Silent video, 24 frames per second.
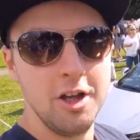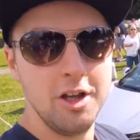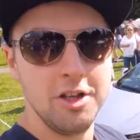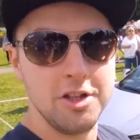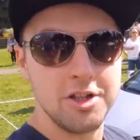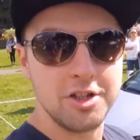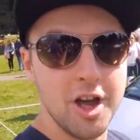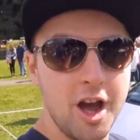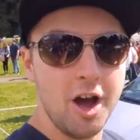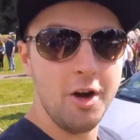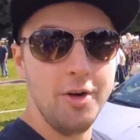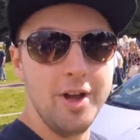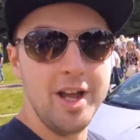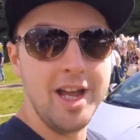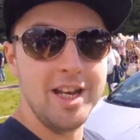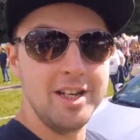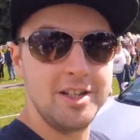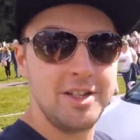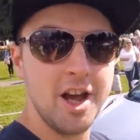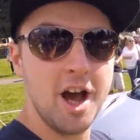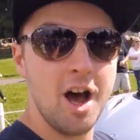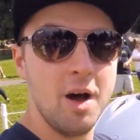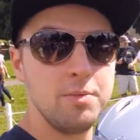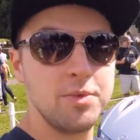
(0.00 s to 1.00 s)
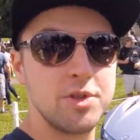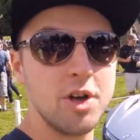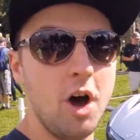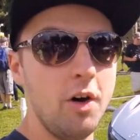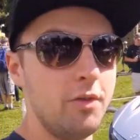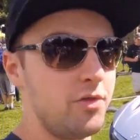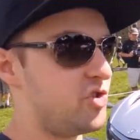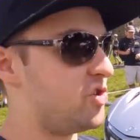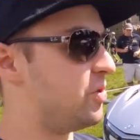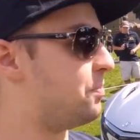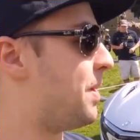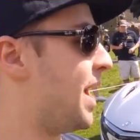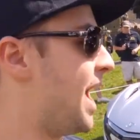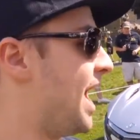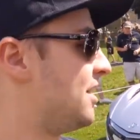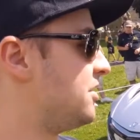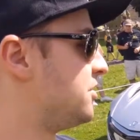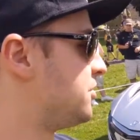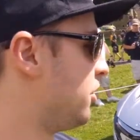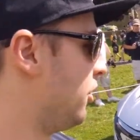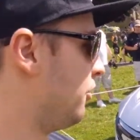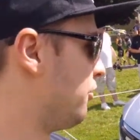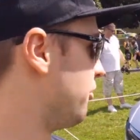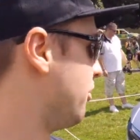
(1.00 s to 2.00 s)
So in terms of
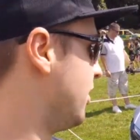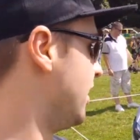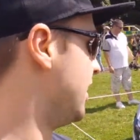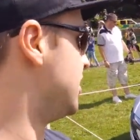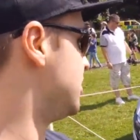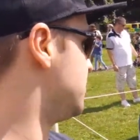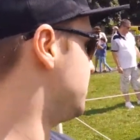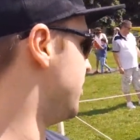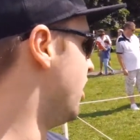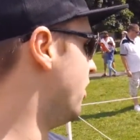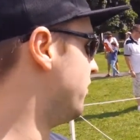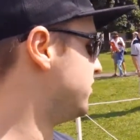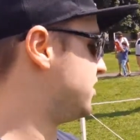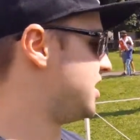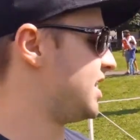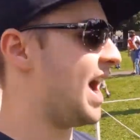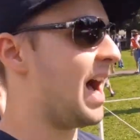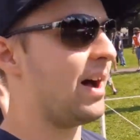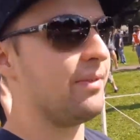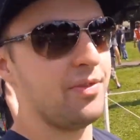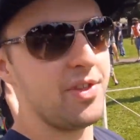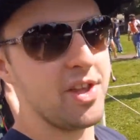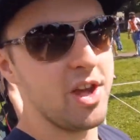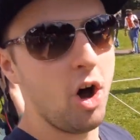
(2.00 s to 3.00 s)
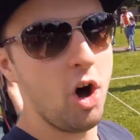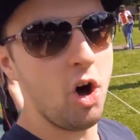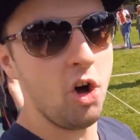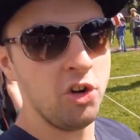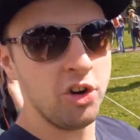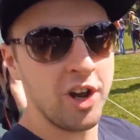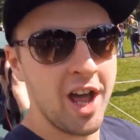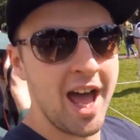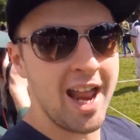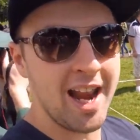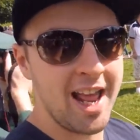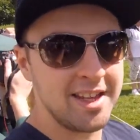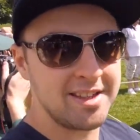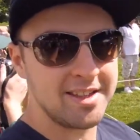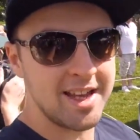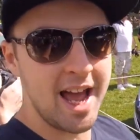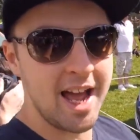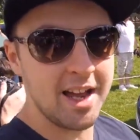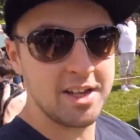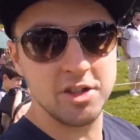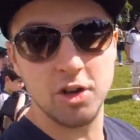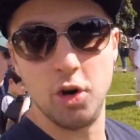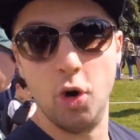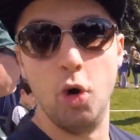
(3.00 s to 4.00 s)
Japan's offerings, we obviously have the Honda
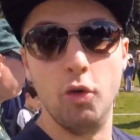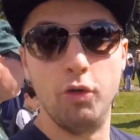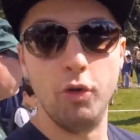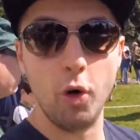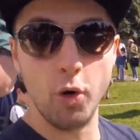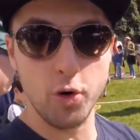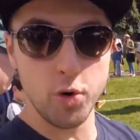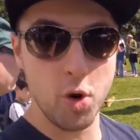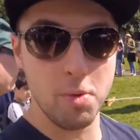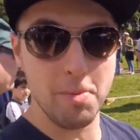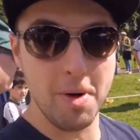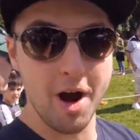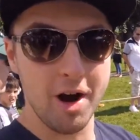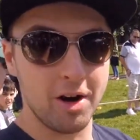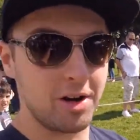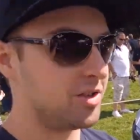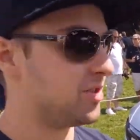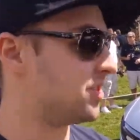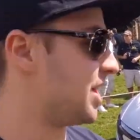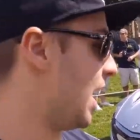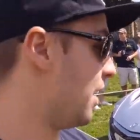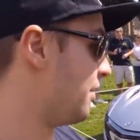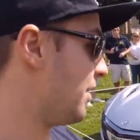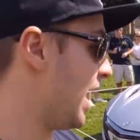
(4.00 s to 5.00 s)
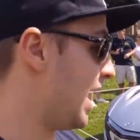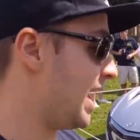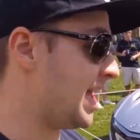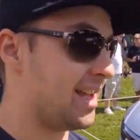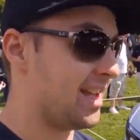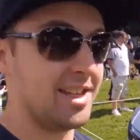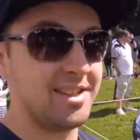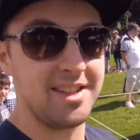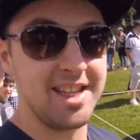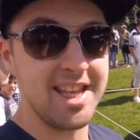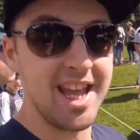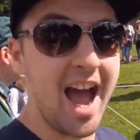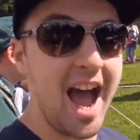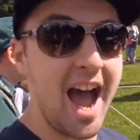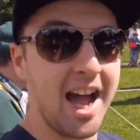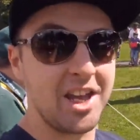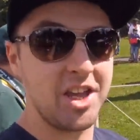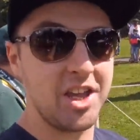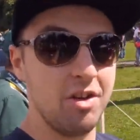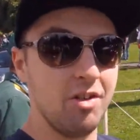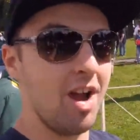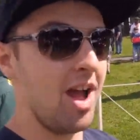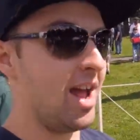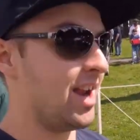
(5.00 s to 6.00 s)
NSX, or for all you Americans out there, it is the
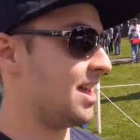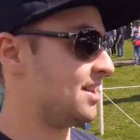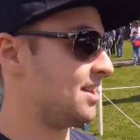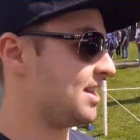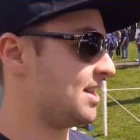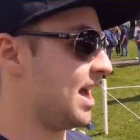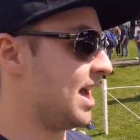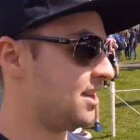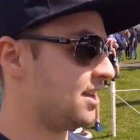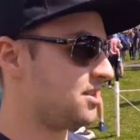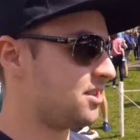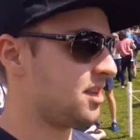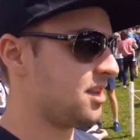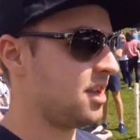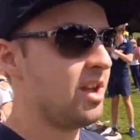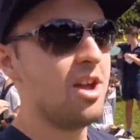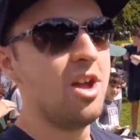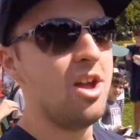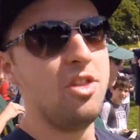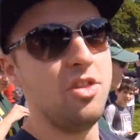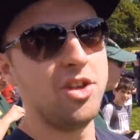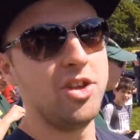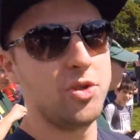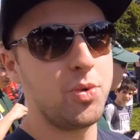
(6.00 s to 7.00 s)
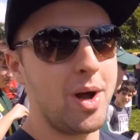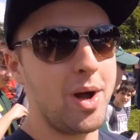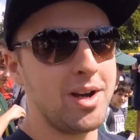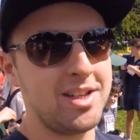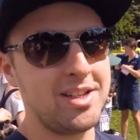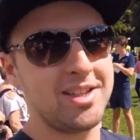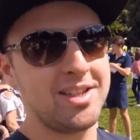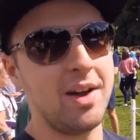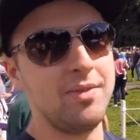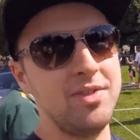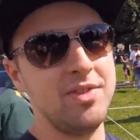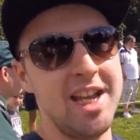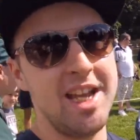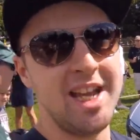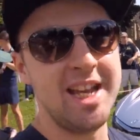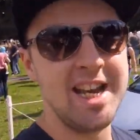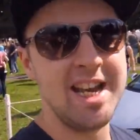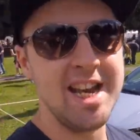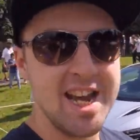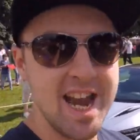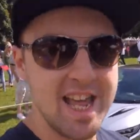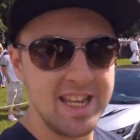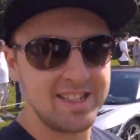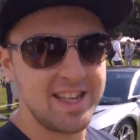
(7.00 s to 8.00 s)
Acura NSX, the 2017
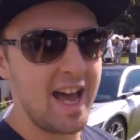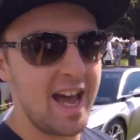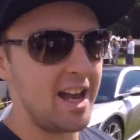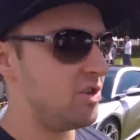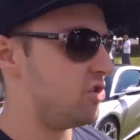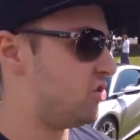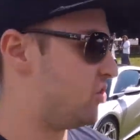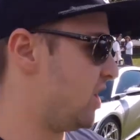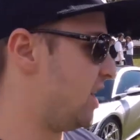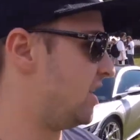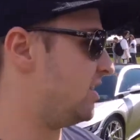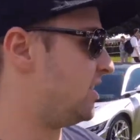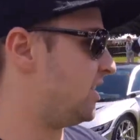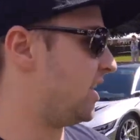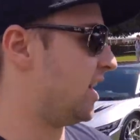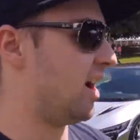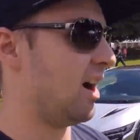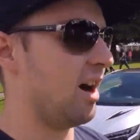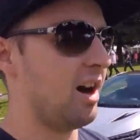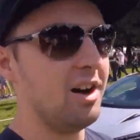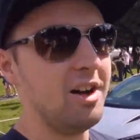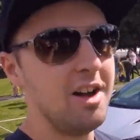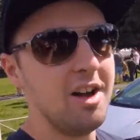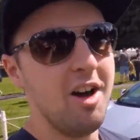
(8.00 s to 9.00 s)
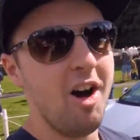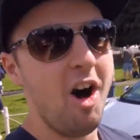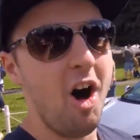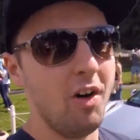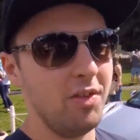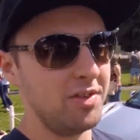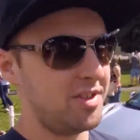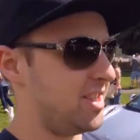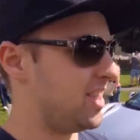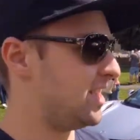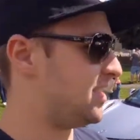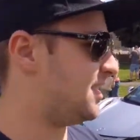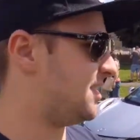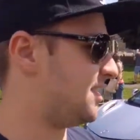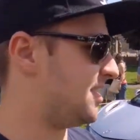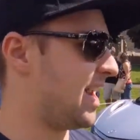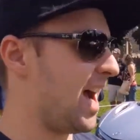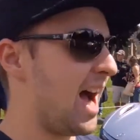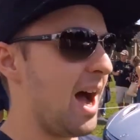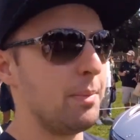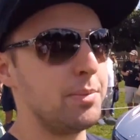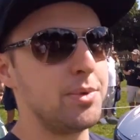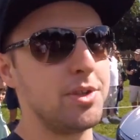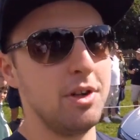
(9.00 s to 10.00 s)
Nissan GTR. Obviously this is an
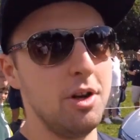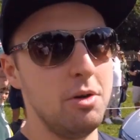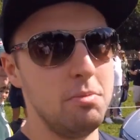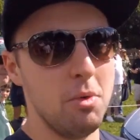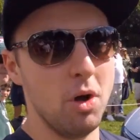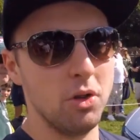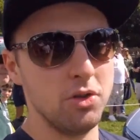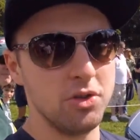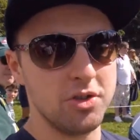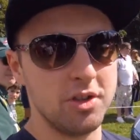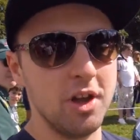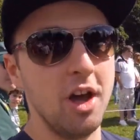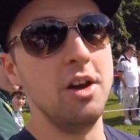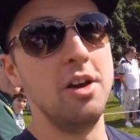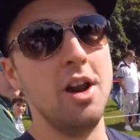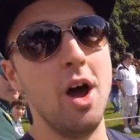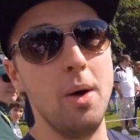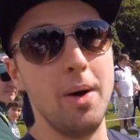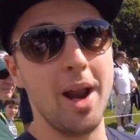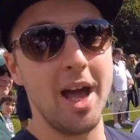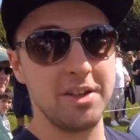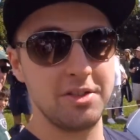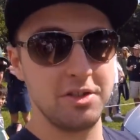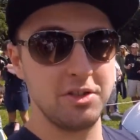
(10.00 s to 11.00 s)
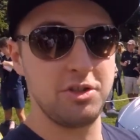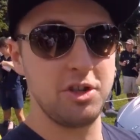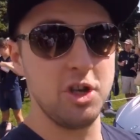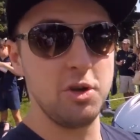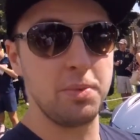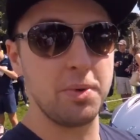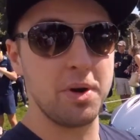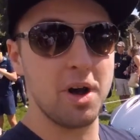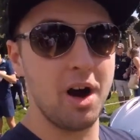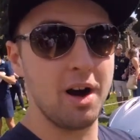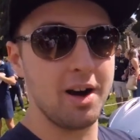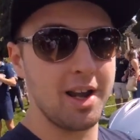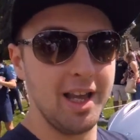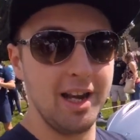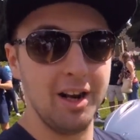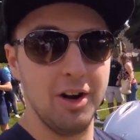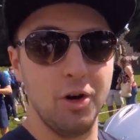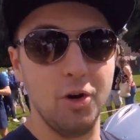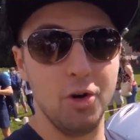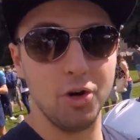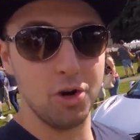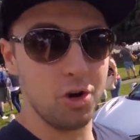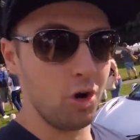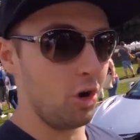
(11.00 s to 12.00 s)
absolute monster, known as the supercar killer
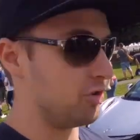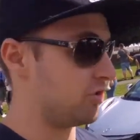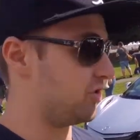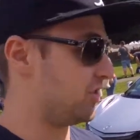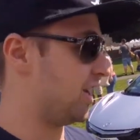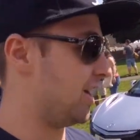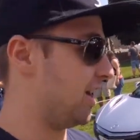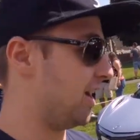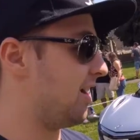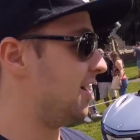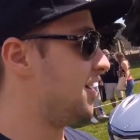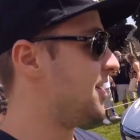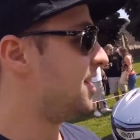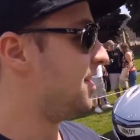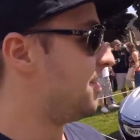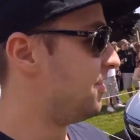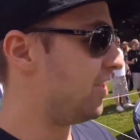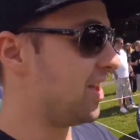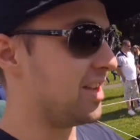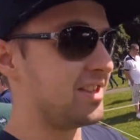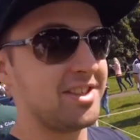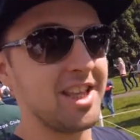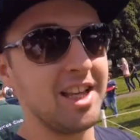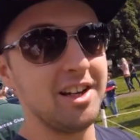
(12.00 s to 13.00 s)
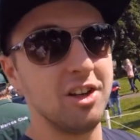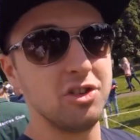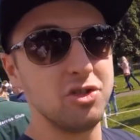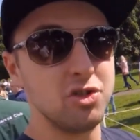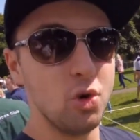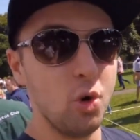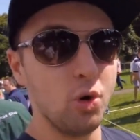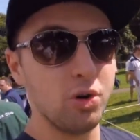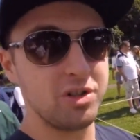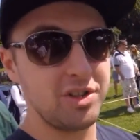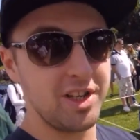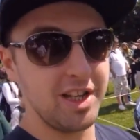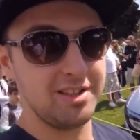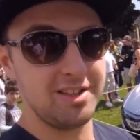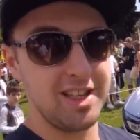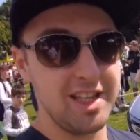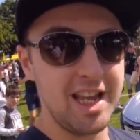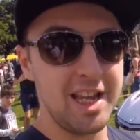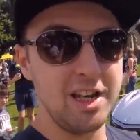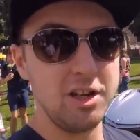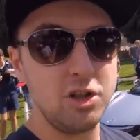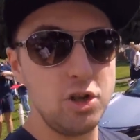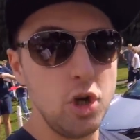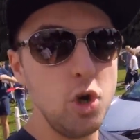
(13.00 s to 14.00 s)
or Godzilla. This thing does 0 to 60
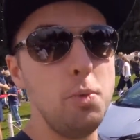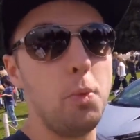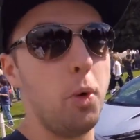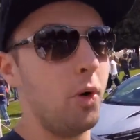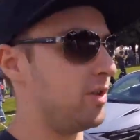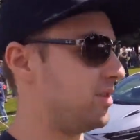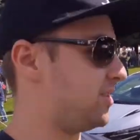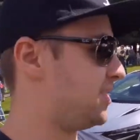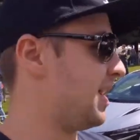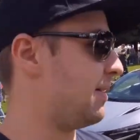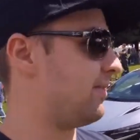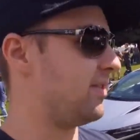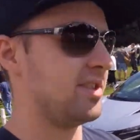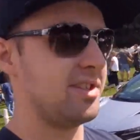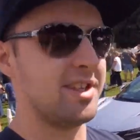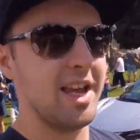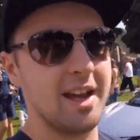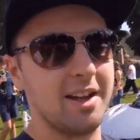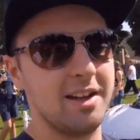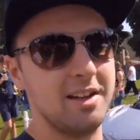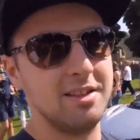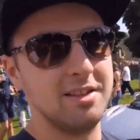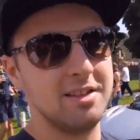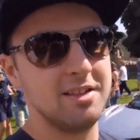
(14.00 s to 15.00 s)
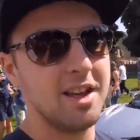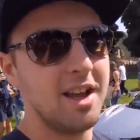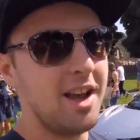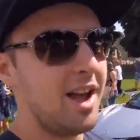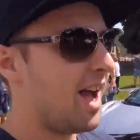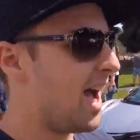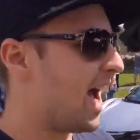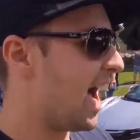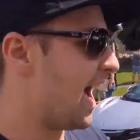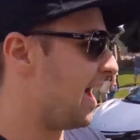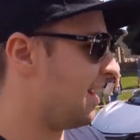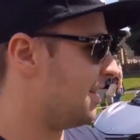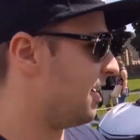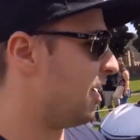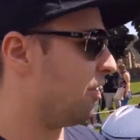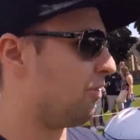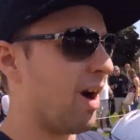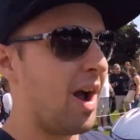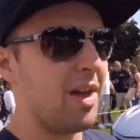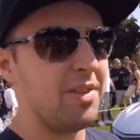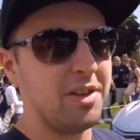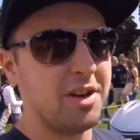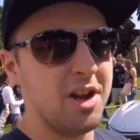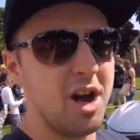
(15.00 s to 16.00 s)
in 2.7 seconds, and
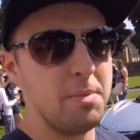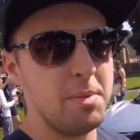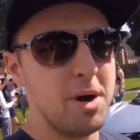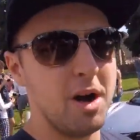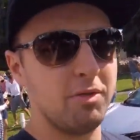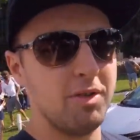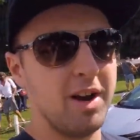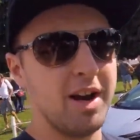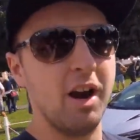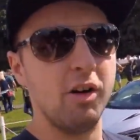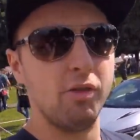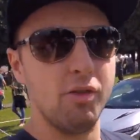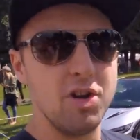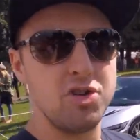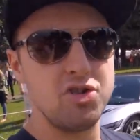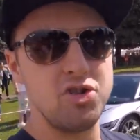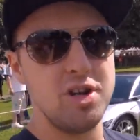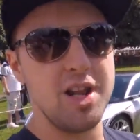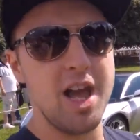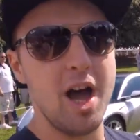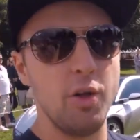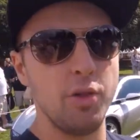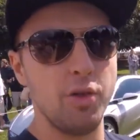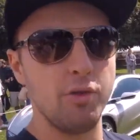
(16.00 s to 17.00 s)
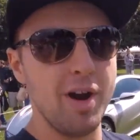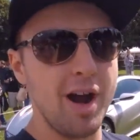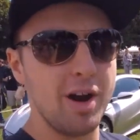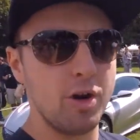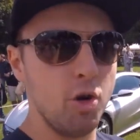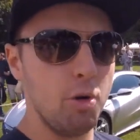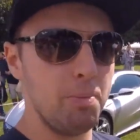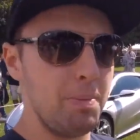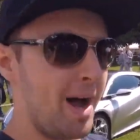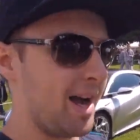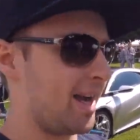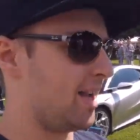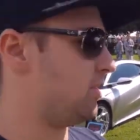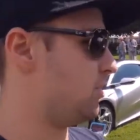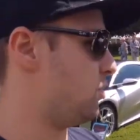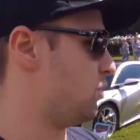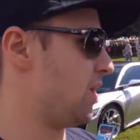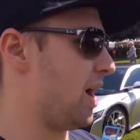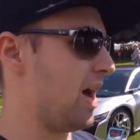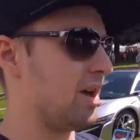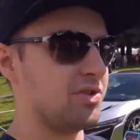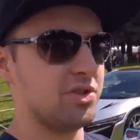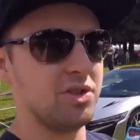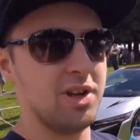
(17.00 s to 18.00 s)
around the Nürburgring originally held the record back in
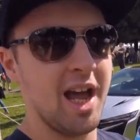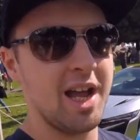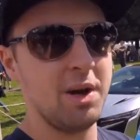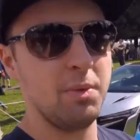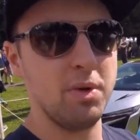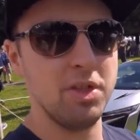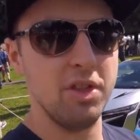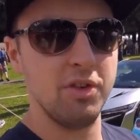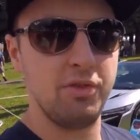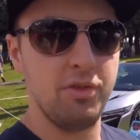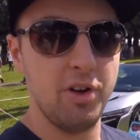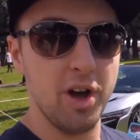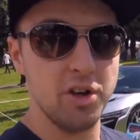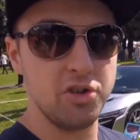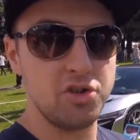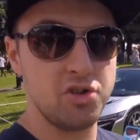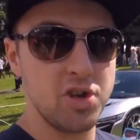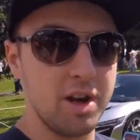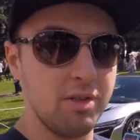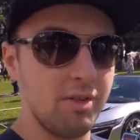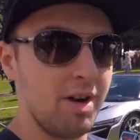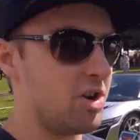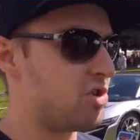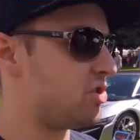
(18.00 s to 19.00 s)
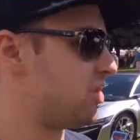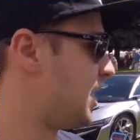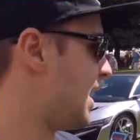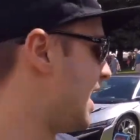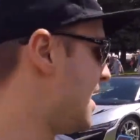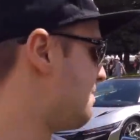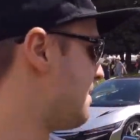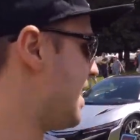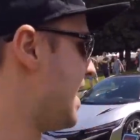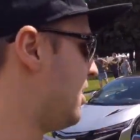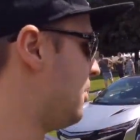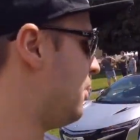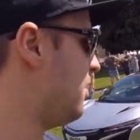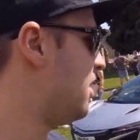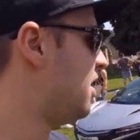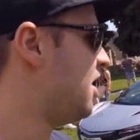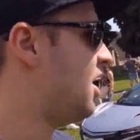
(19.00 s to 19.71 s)
2008 when the first generation came out.